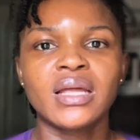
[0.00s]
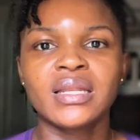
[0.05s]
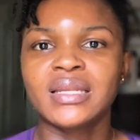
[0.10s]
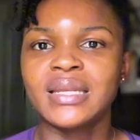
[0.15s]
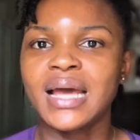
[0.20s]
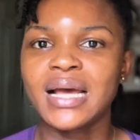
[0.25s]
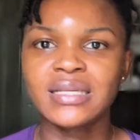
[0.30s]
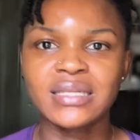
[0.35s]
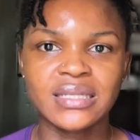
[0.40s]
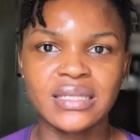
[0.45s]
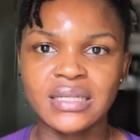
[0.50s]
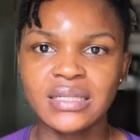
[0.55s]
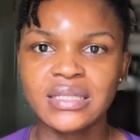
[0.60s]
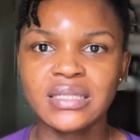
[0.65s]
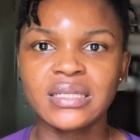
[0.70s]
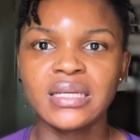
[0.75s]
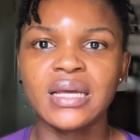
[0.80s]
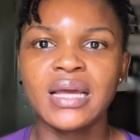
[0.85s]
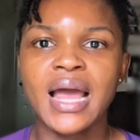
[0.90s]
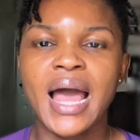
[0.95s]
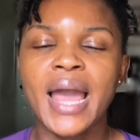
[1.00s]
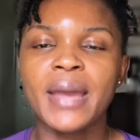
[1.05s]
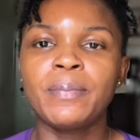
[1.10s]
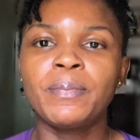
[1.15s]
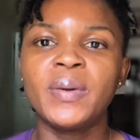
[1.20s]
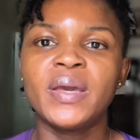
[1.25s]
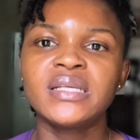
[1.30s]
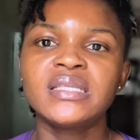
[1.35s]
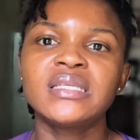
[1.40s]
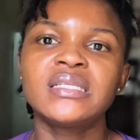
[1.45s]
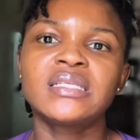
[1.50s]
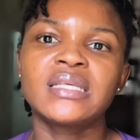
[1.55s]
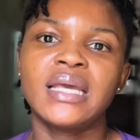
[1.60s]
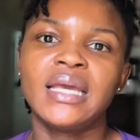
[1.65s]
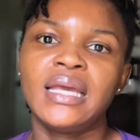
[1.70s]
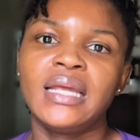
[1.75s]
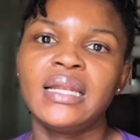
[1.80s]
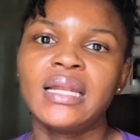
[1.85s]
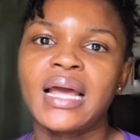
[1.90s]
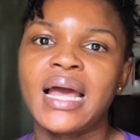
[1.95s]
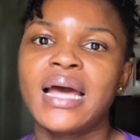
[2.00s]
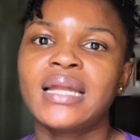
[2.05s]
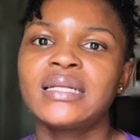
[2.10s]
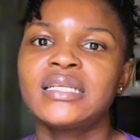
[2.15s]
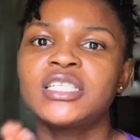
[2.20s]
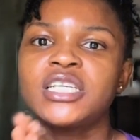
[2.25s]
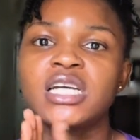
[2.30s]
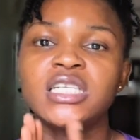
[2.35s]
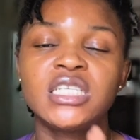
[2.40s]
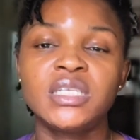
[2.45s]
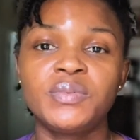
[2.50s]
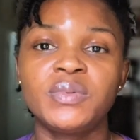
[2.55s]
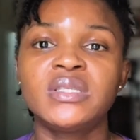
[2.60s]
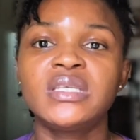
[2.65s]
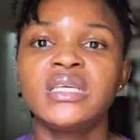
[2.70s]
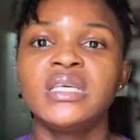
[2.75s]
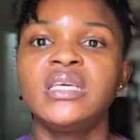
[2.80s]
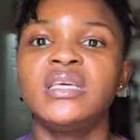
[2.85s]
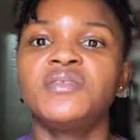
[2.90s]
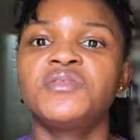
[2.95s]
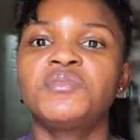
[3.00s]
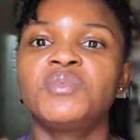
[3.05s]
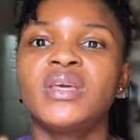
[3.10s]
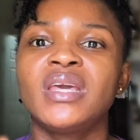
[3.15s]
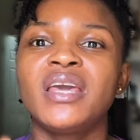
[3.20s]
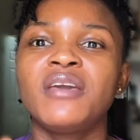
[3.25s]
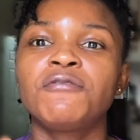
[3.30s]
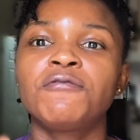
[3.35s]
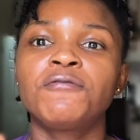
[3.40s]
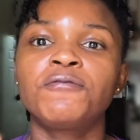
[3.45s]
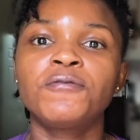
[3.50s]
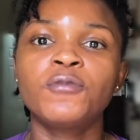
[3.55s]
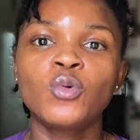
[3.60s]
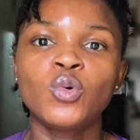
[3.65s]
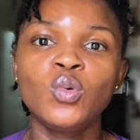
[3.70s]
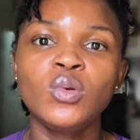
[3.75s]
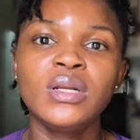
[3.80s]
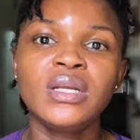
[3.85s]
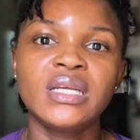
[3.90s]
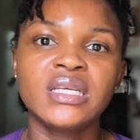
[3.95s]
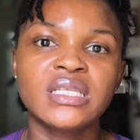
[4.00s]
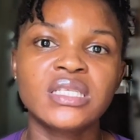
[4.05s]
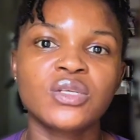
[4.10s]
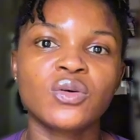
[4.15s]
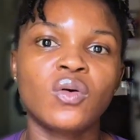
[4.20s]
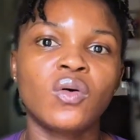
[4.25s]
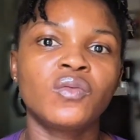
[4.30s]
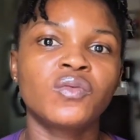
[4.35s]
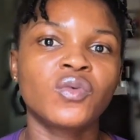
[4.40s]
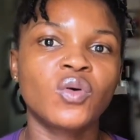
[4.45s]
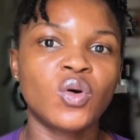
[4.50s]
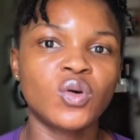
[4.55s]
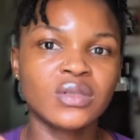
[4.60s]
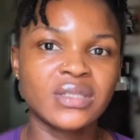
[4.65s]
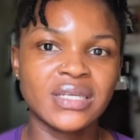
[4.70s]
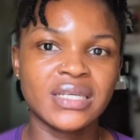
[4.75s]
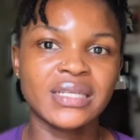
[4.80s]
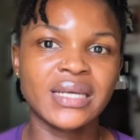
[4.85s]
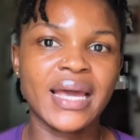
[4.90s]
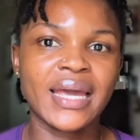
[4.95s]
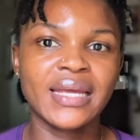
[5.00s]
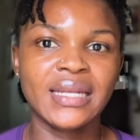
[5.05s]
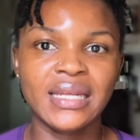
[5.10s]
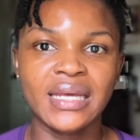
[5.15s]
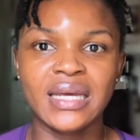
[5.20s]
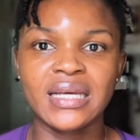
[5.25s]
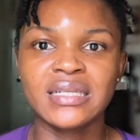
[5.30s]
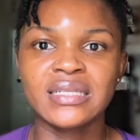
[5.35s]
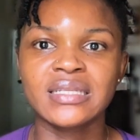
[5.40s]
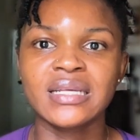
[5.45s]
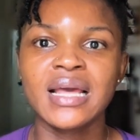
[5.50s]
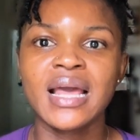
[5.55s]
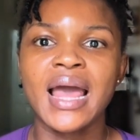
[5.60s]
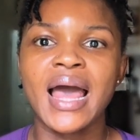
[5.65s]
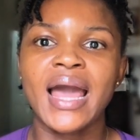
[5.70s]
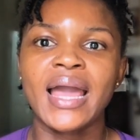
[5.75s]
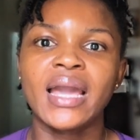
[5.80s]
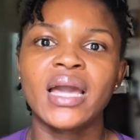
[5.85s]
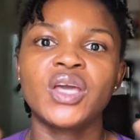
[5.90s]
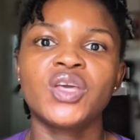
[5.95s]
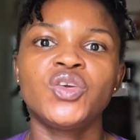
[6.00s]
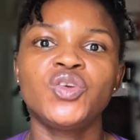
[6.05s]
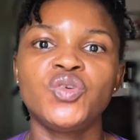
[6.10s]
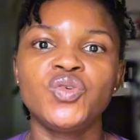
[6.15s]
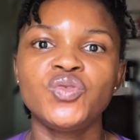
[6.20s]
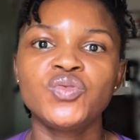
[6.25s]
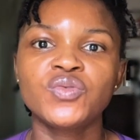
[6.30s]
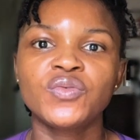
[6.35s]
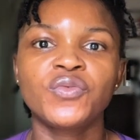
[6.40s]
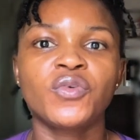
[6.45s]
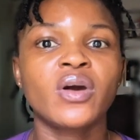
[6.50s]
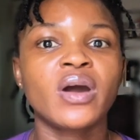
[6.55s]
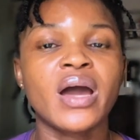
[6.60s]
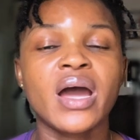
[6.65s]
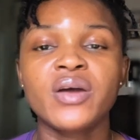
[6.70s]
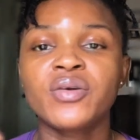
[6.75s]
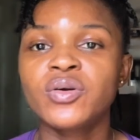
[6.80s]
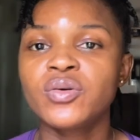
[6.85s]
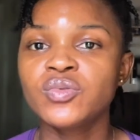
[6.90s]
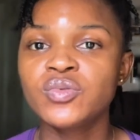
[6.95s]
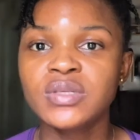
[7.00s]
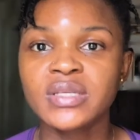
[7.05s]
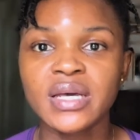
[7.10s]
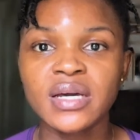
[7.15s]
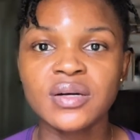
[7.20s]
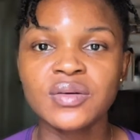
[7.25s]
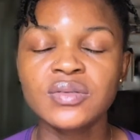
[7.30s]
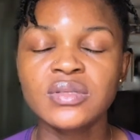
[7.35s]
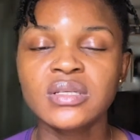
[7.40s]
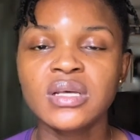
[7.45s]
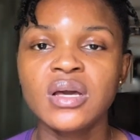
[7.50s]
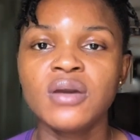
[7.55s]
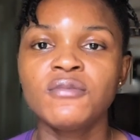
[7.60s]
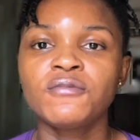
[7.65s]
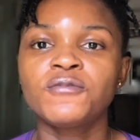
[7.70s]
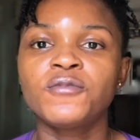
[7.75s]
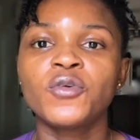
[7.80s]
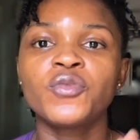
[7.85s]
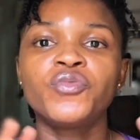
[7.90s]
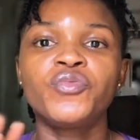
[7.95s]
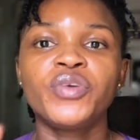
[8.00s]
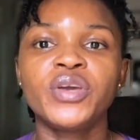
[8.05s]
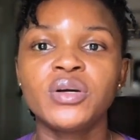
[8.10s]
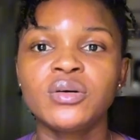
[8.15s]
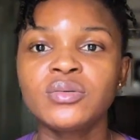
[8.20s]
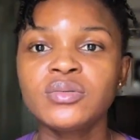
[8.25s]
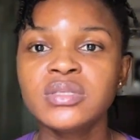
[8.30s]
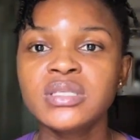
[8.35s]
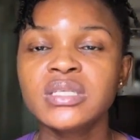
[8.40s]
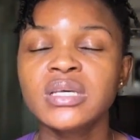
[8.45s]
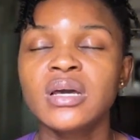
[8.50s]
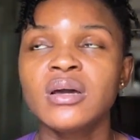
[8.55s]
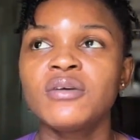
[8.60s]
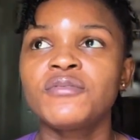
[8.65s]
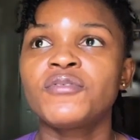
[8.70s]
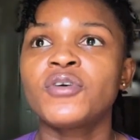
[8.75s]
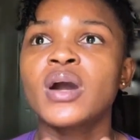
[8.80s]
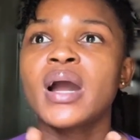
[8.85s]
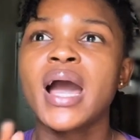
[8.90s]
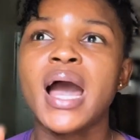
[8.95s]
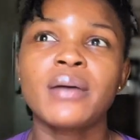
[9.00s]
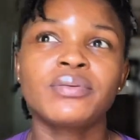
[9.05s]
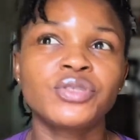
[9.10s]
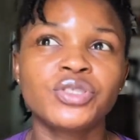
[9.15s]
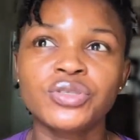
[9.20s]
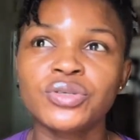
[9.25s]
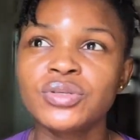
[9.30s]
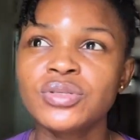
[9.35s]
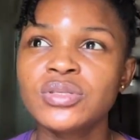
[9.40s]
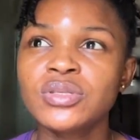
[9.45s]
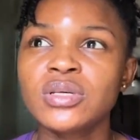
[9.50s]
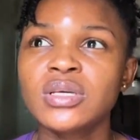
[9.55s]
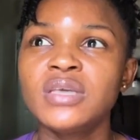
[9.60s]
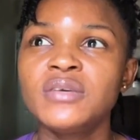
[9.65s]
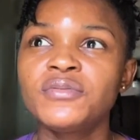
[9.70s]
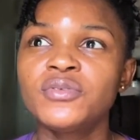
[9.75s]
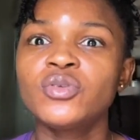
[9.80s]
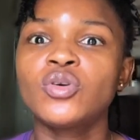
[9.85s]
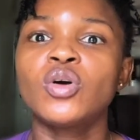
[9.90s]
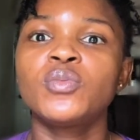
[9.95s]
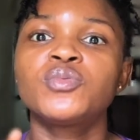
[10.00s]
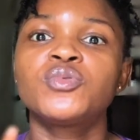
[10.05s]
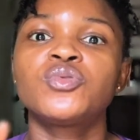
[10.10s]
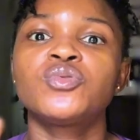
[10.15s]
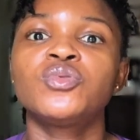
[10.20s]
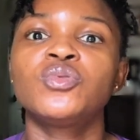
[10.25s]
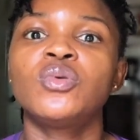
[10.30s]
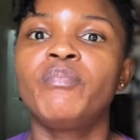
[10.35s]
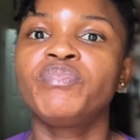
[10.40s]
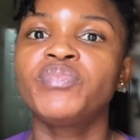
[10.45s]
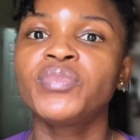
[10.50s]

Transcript: That's it. I paste it in, and ChatGPT gives me a full list of content ideas I can use for carousels, for reels, for captions, even up to